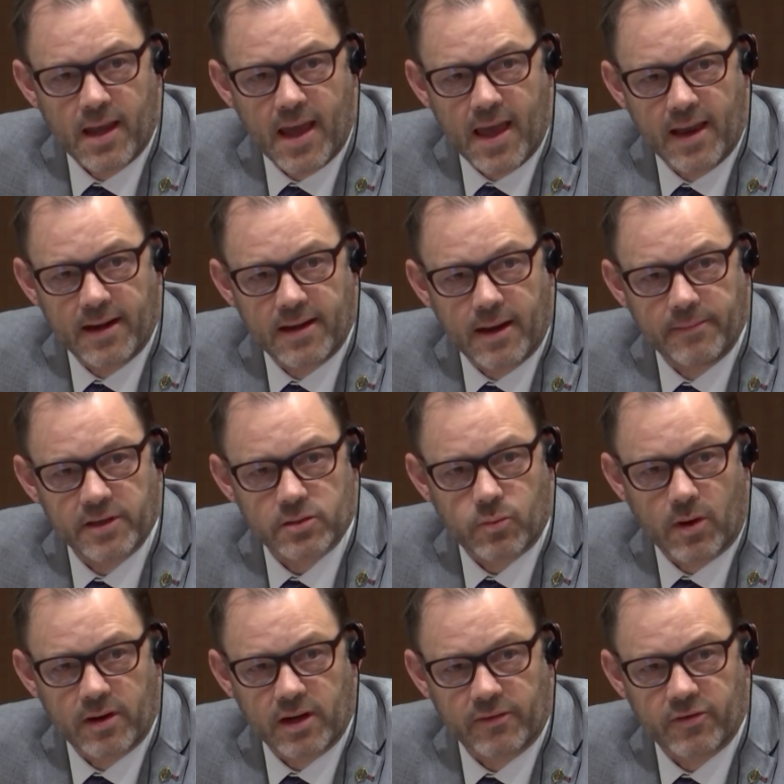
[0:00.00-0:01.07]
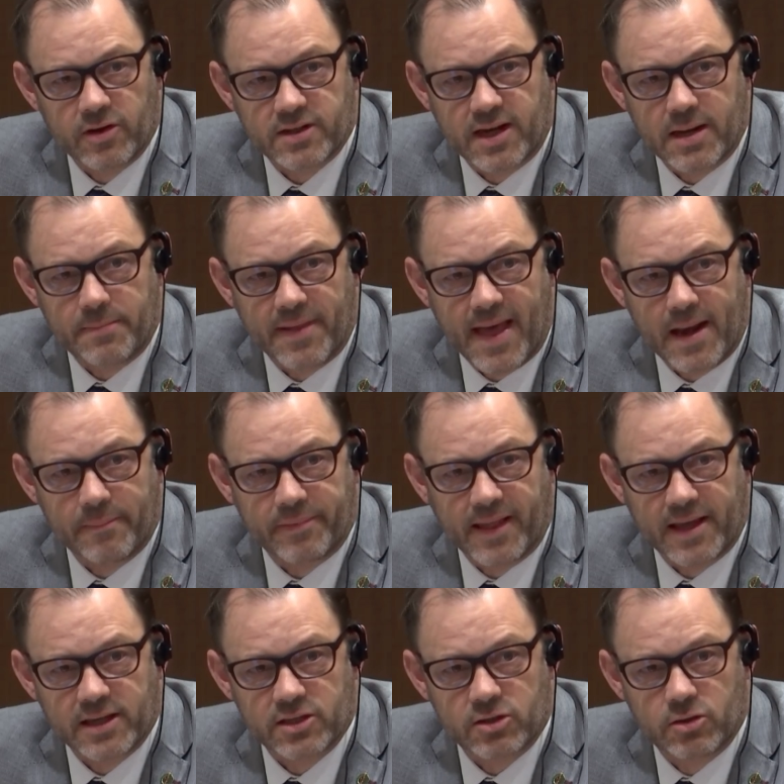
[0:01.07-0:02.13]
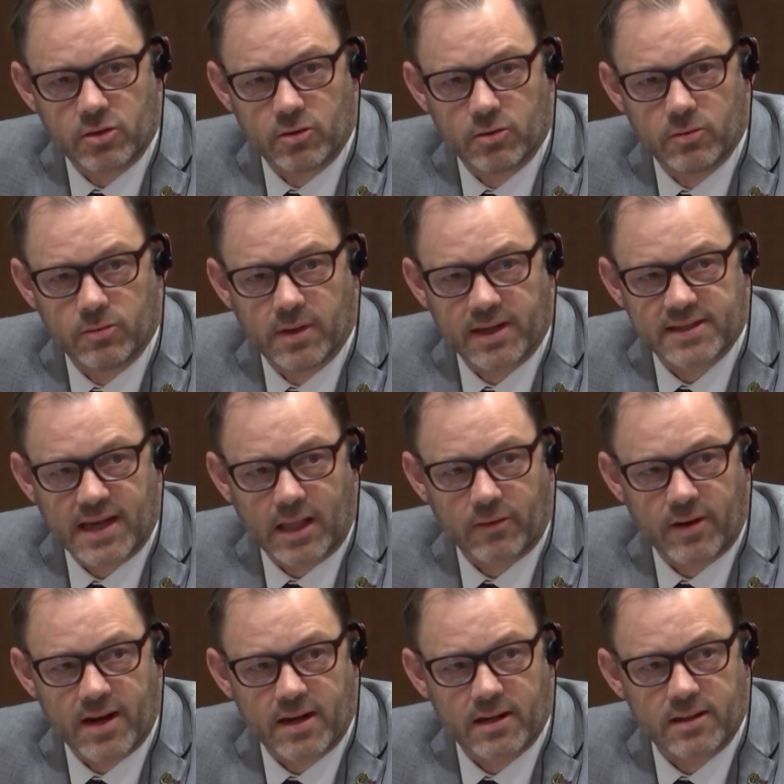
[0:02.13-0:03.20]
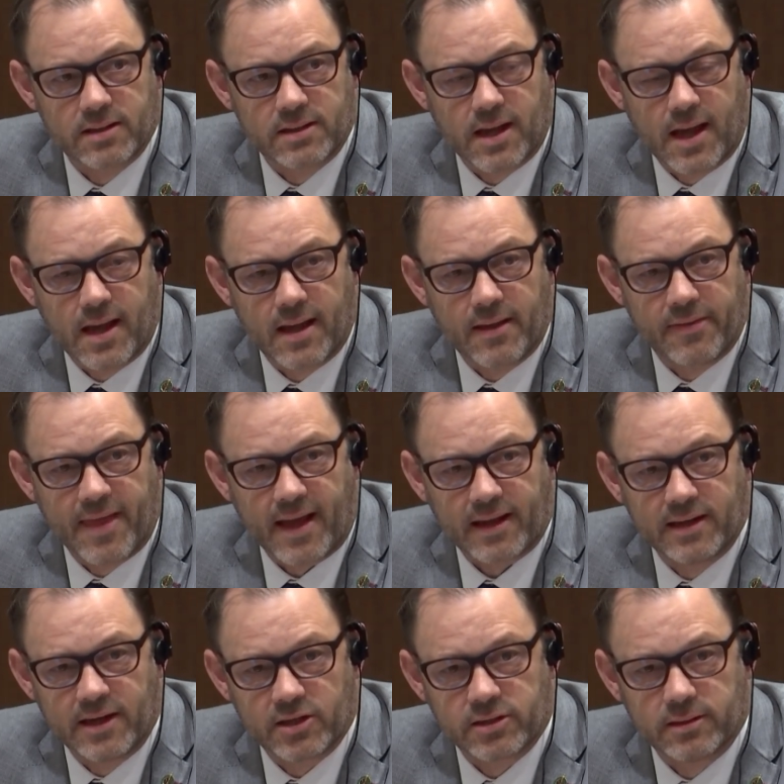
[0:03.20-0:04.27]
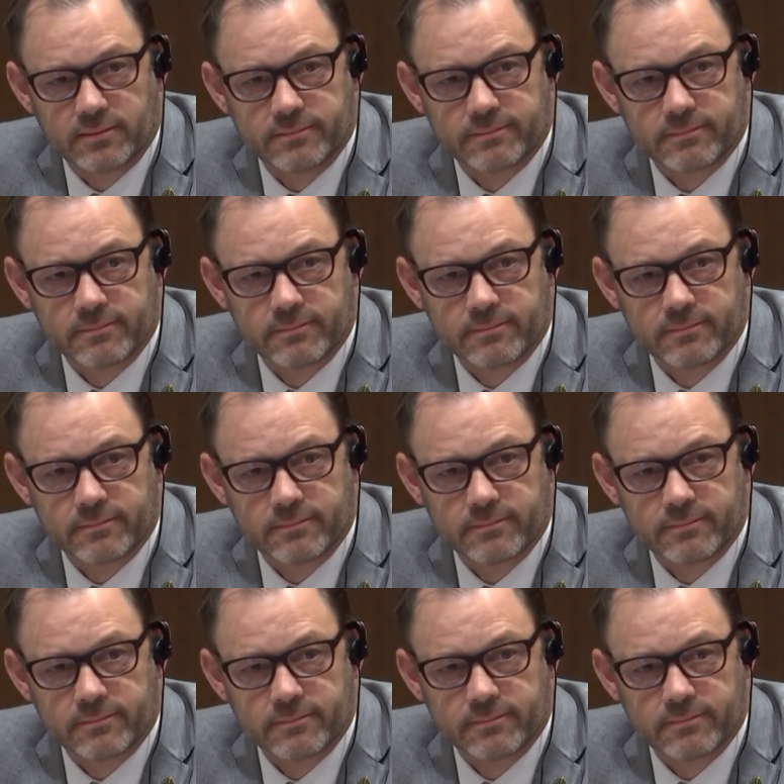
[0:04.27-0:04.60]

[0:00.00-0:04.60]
And I'm just wondering if there's any plan in place to accelerate that condition.